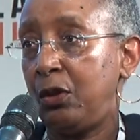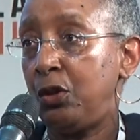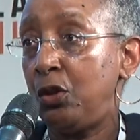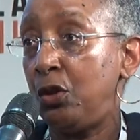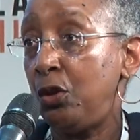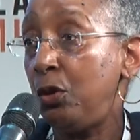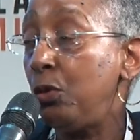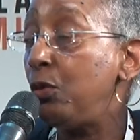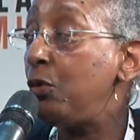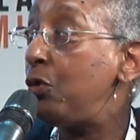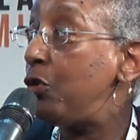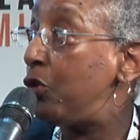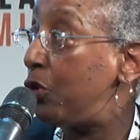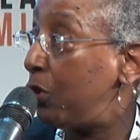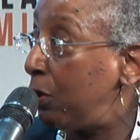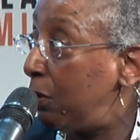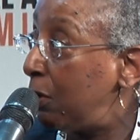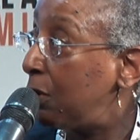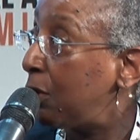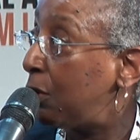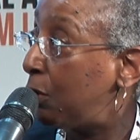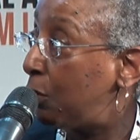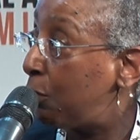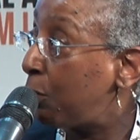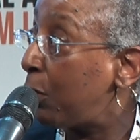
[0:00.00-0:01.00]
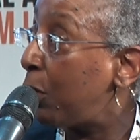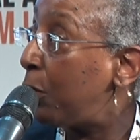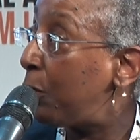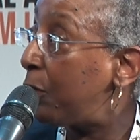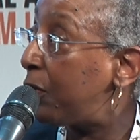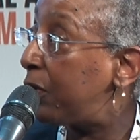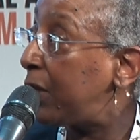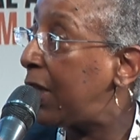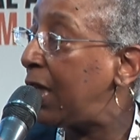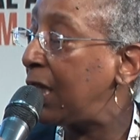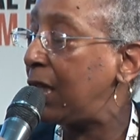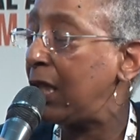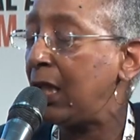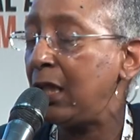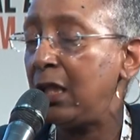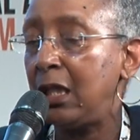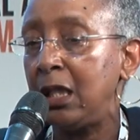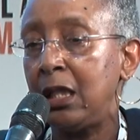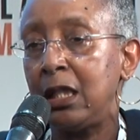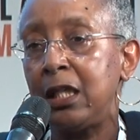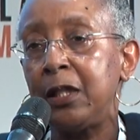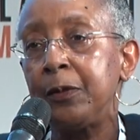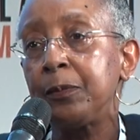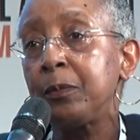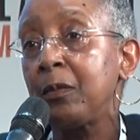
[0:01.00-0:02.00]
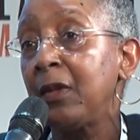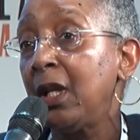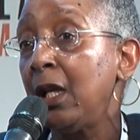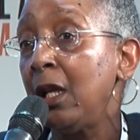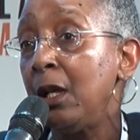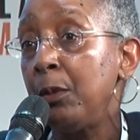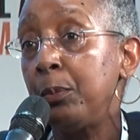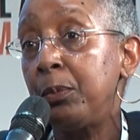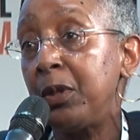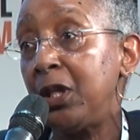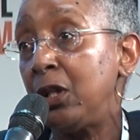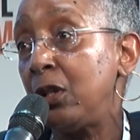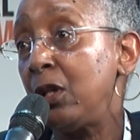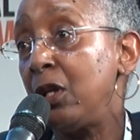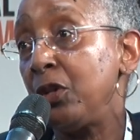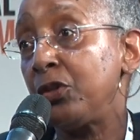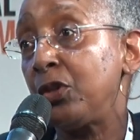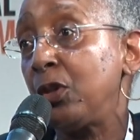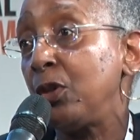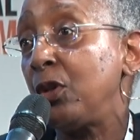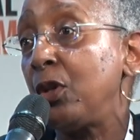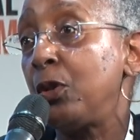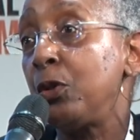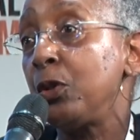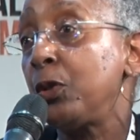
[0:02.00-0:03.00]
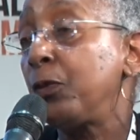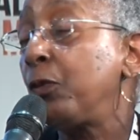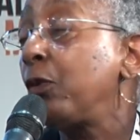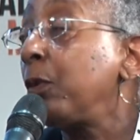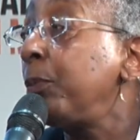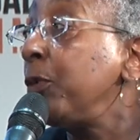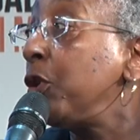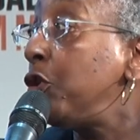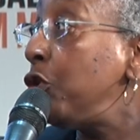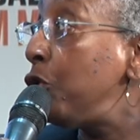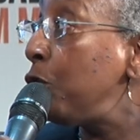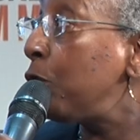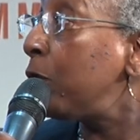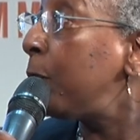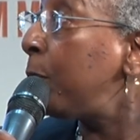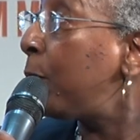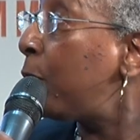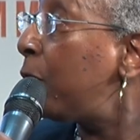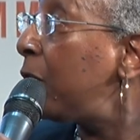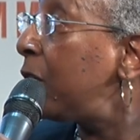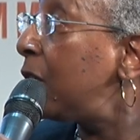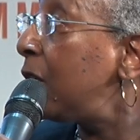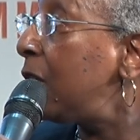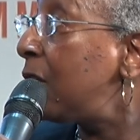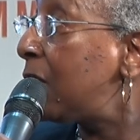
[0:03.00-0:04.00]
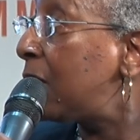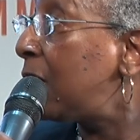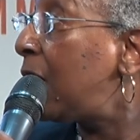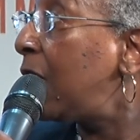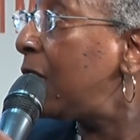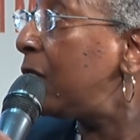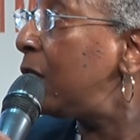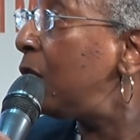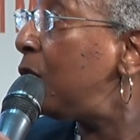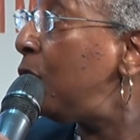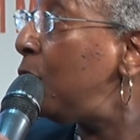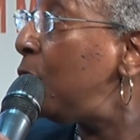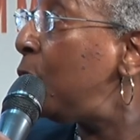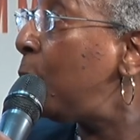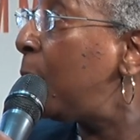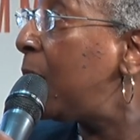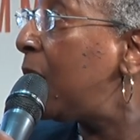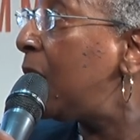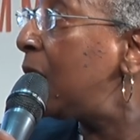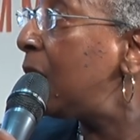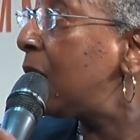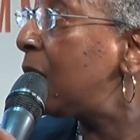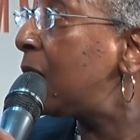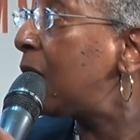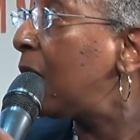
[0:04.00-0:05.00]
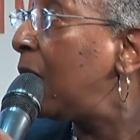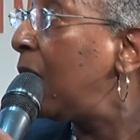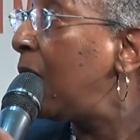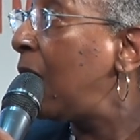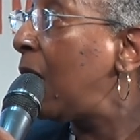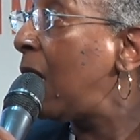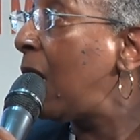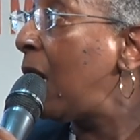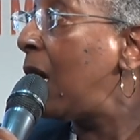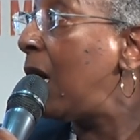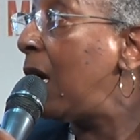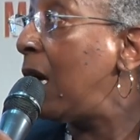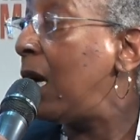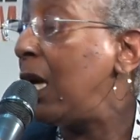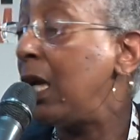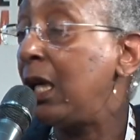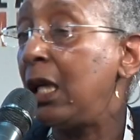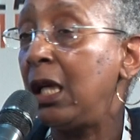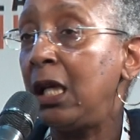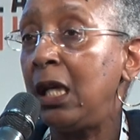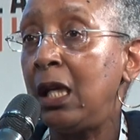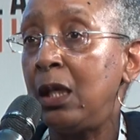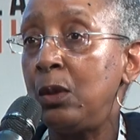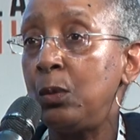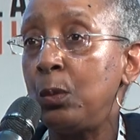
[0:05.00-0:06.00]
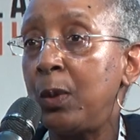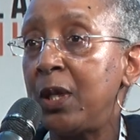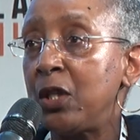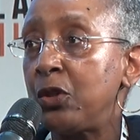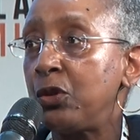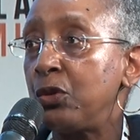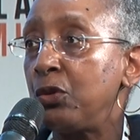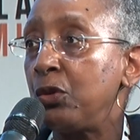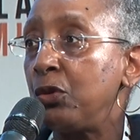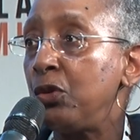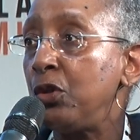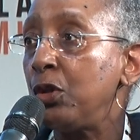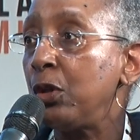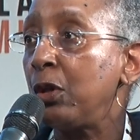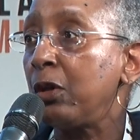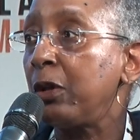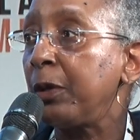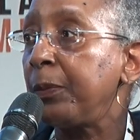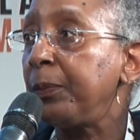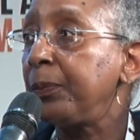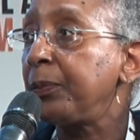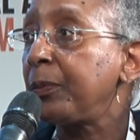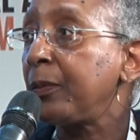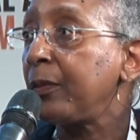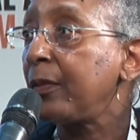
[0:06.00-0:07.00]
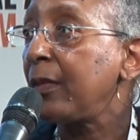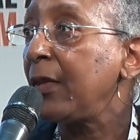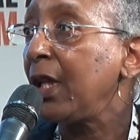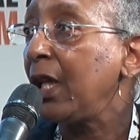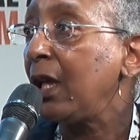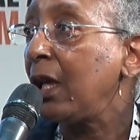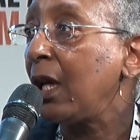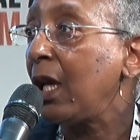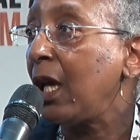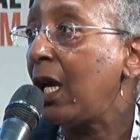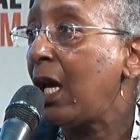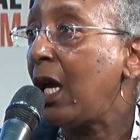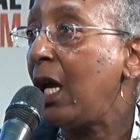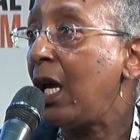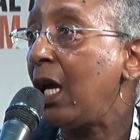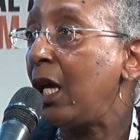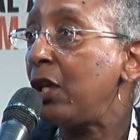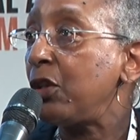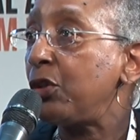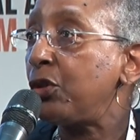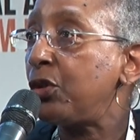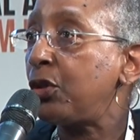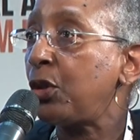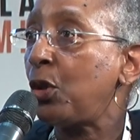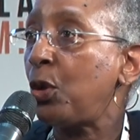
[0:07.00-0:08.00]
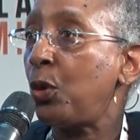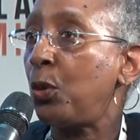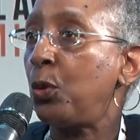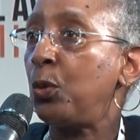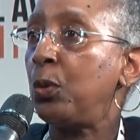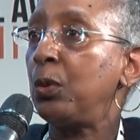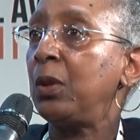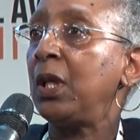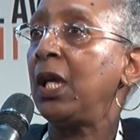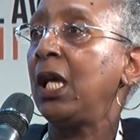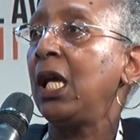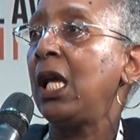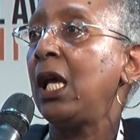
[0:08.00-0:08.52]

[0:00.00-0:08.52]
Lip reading: huge growth, like India, but it also goes for mature markets like the US and Western Europe. So